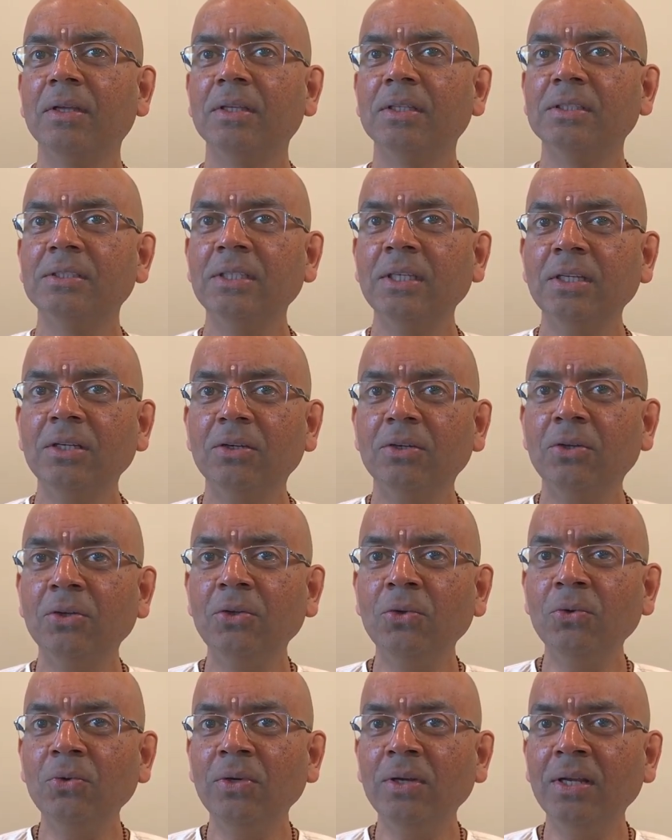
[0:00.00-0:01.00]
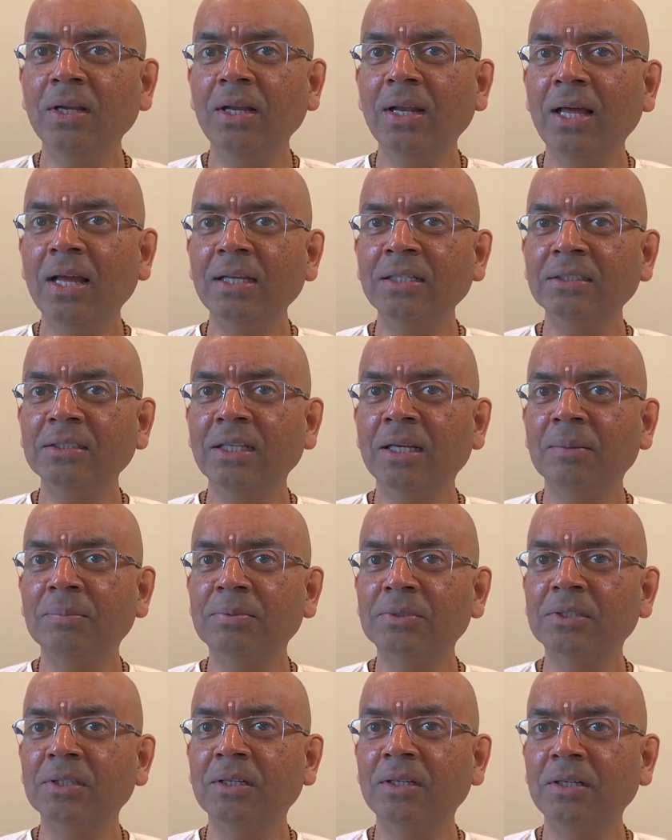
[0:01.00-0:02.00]
See, do you realize the
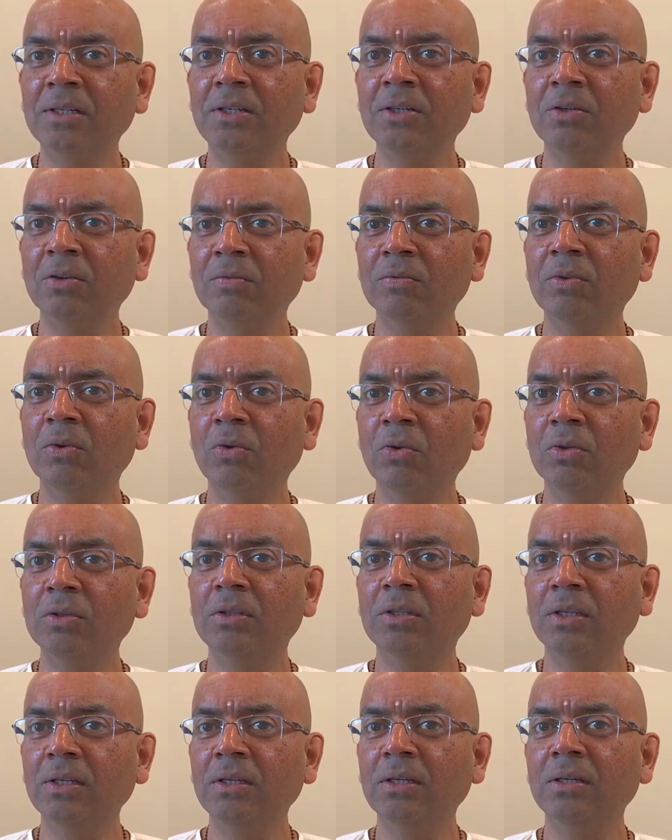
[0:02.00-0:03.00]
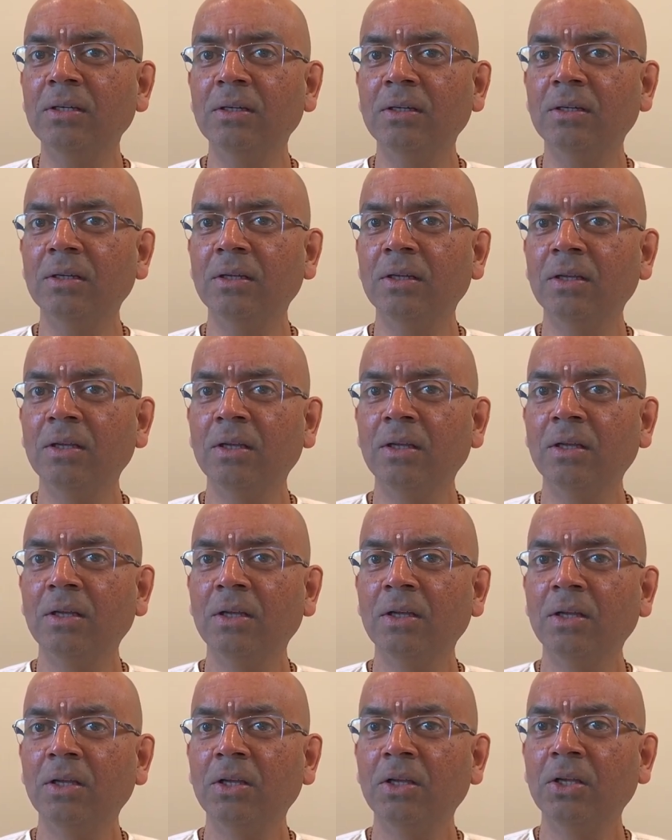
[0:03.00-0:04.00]
absurdity of the whole thing?
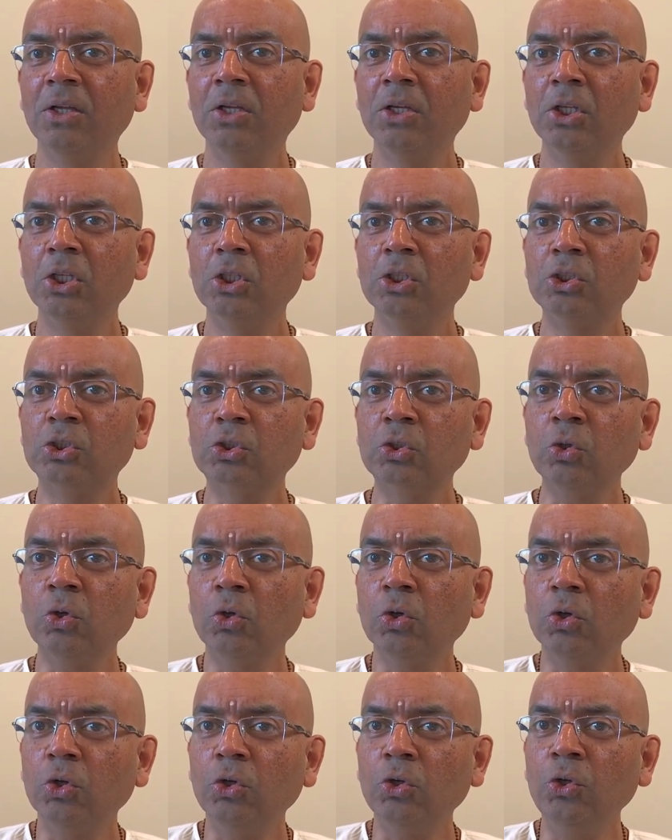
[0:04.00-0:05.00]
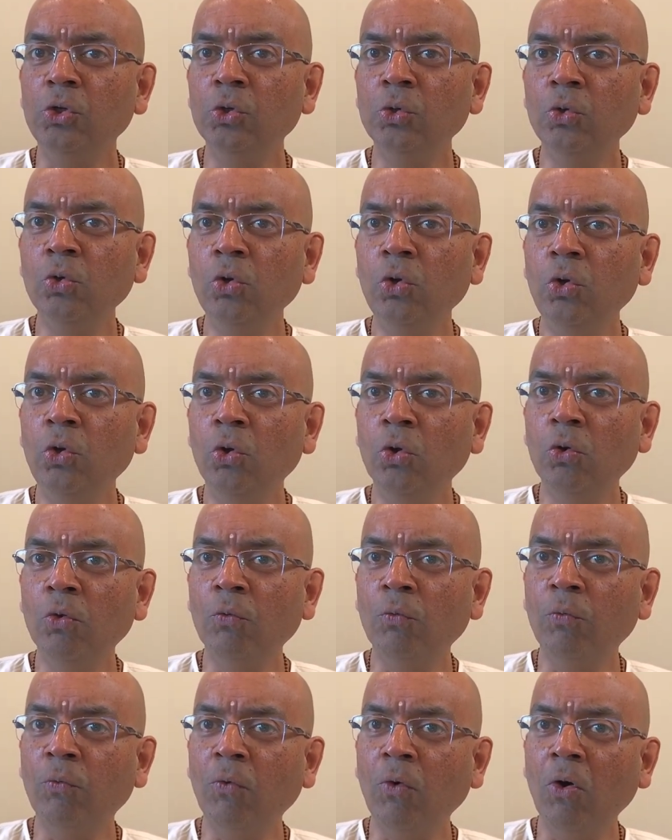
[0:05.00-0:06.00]
So you
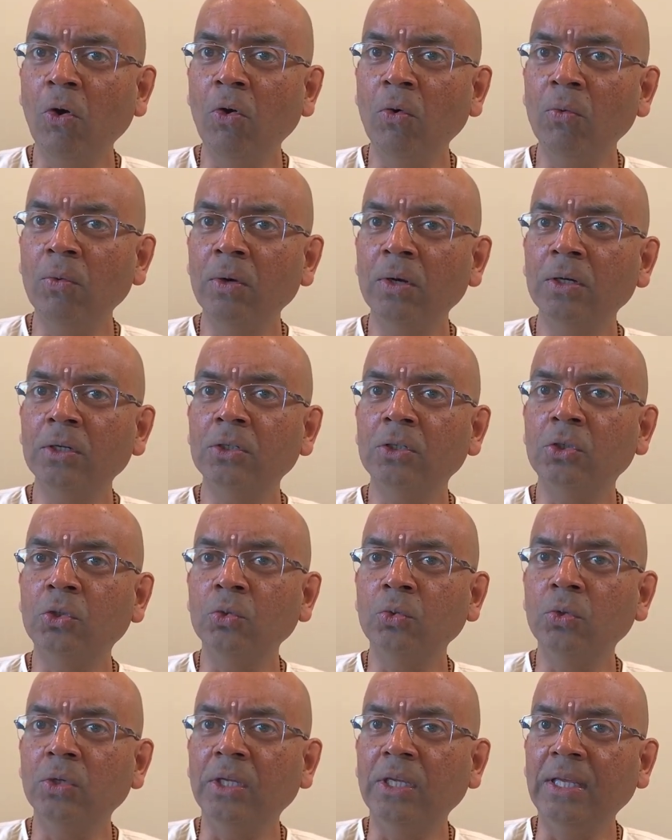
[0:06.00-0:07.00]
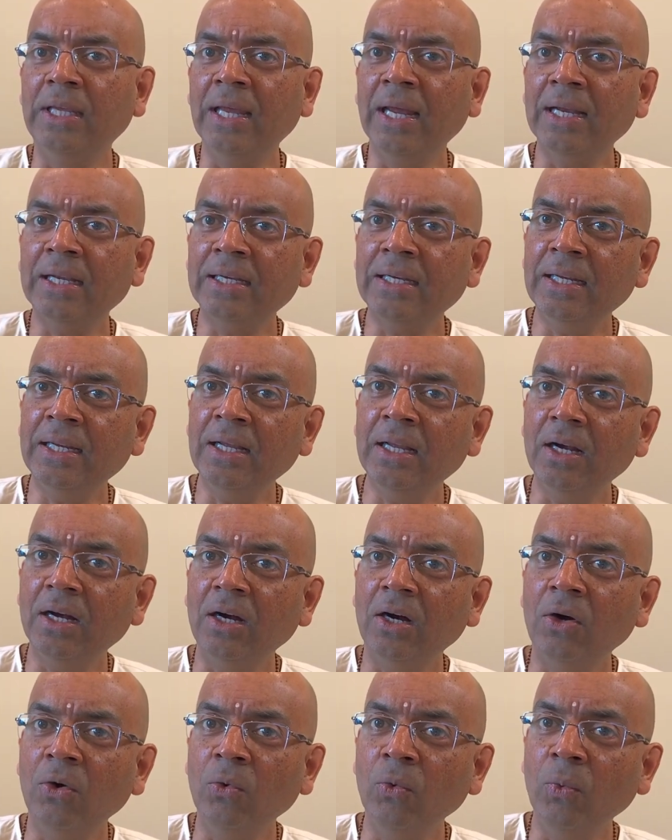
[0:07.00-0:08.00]
look forward to getting
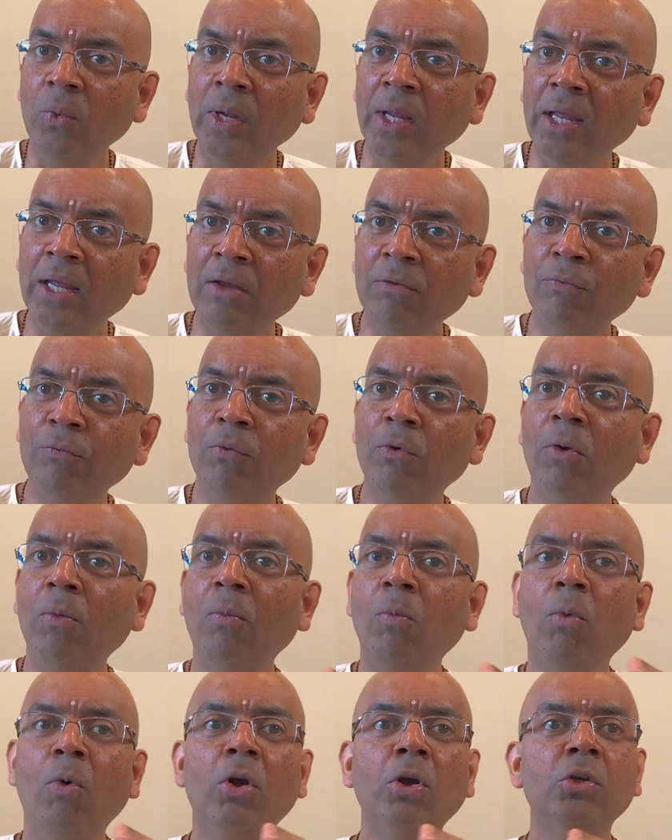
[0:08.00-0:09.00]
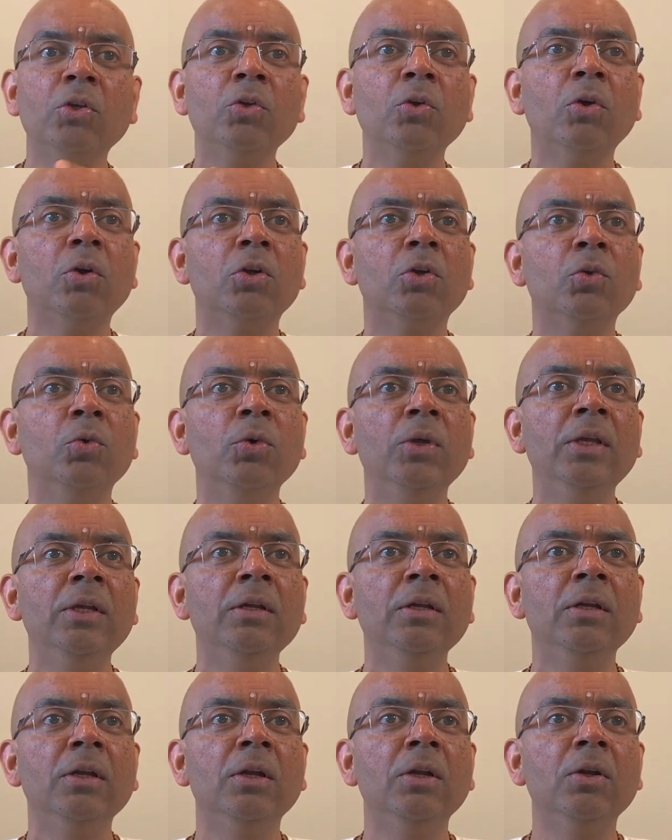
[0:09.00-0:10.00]
away from what you're
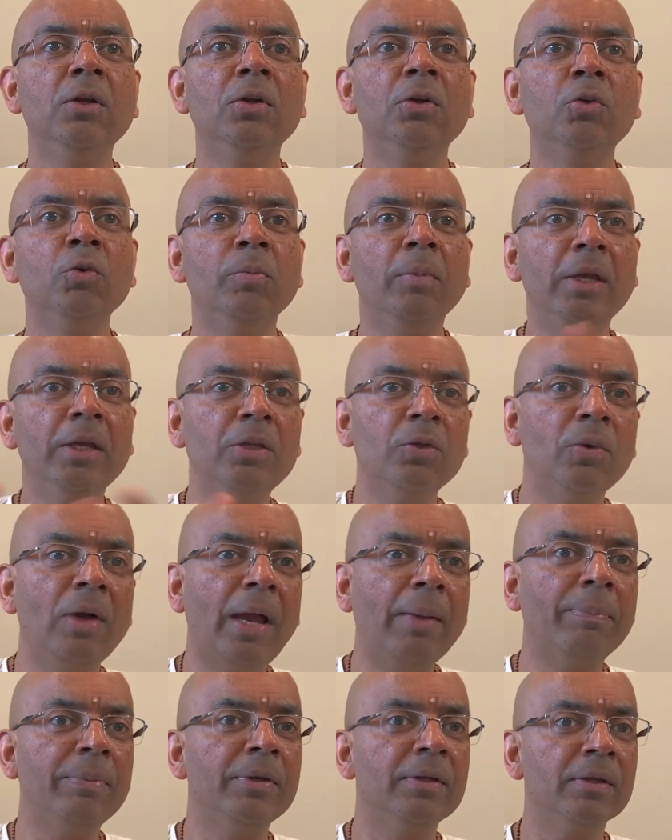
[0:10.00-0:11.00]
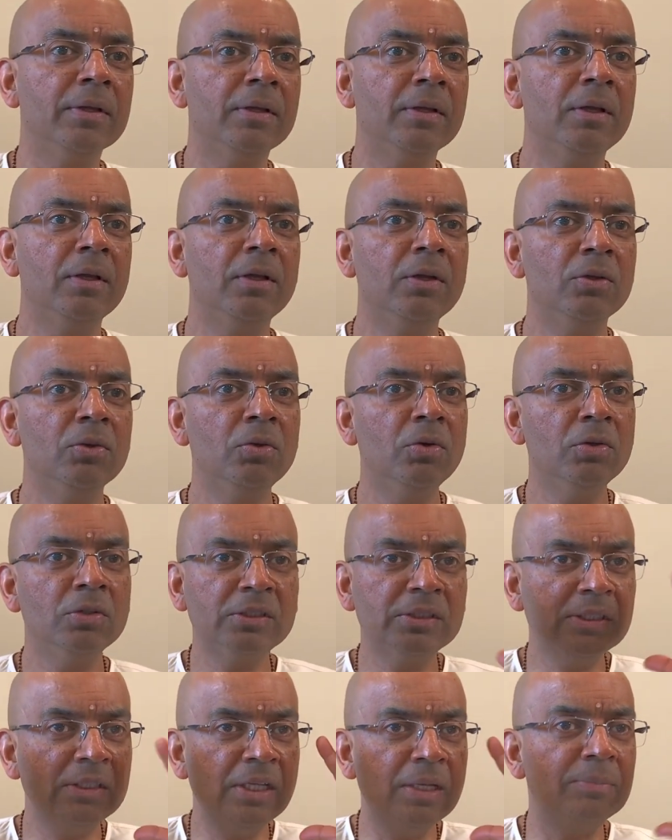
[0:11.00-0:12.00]
doing to make you happy. You don't
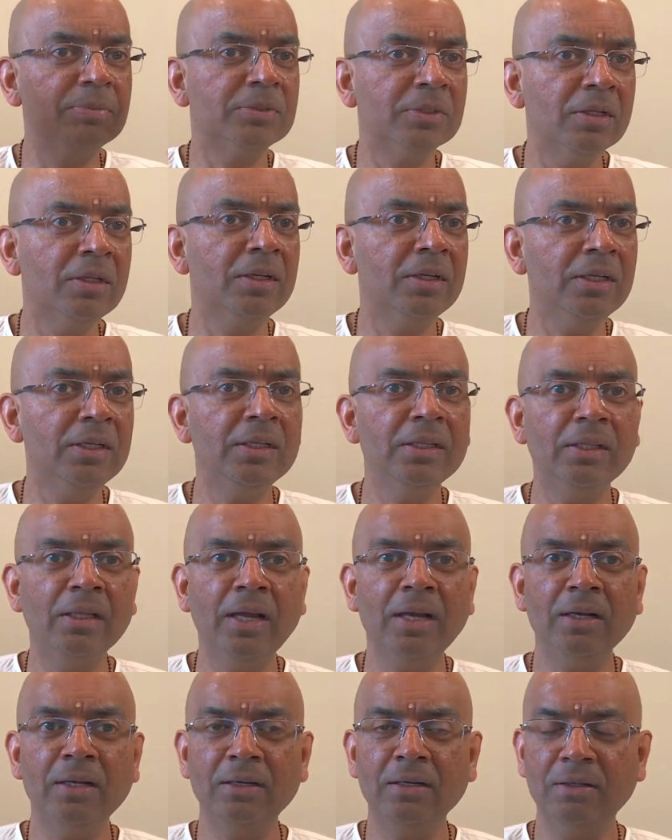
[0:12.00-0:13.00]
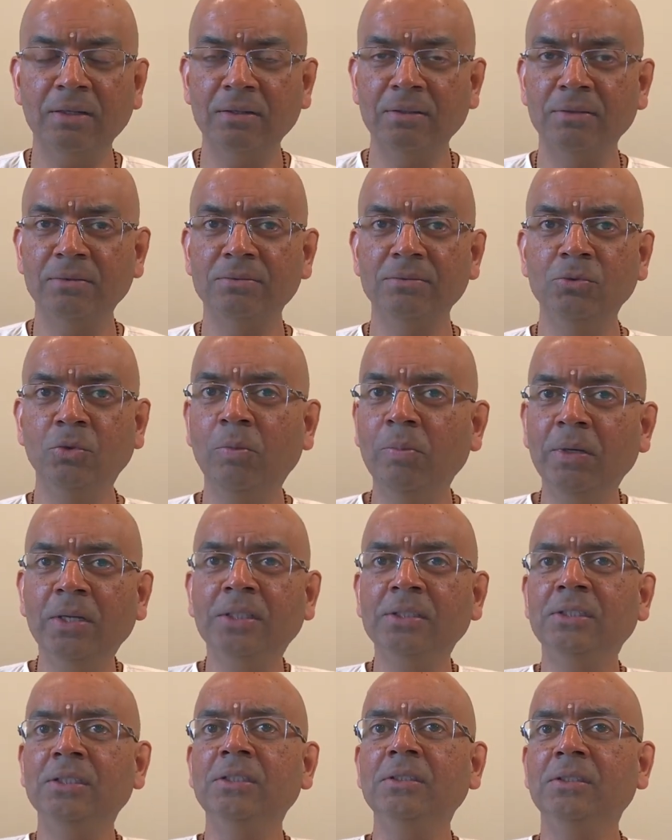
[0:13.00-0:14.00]
see the absurdity in that.
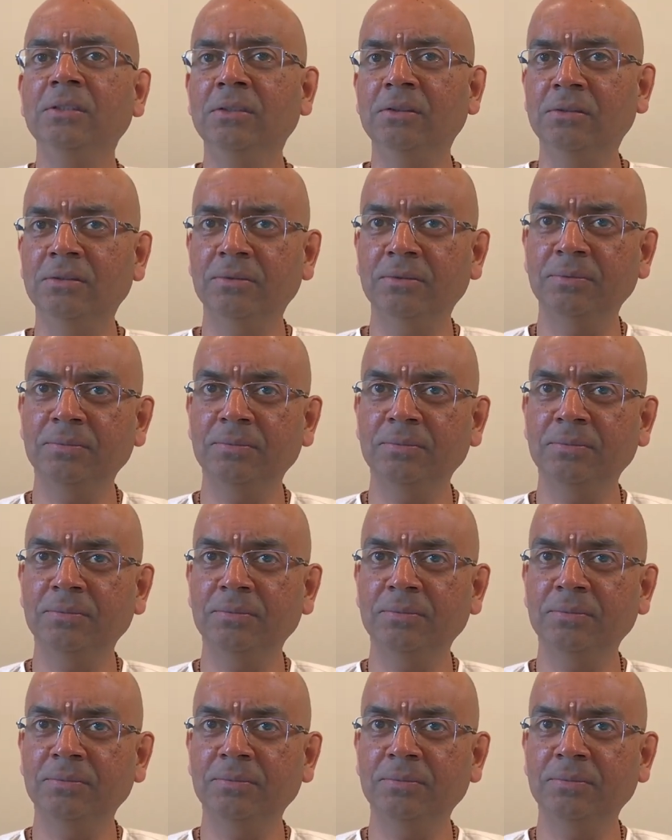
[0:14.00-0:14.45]
Nobody sees.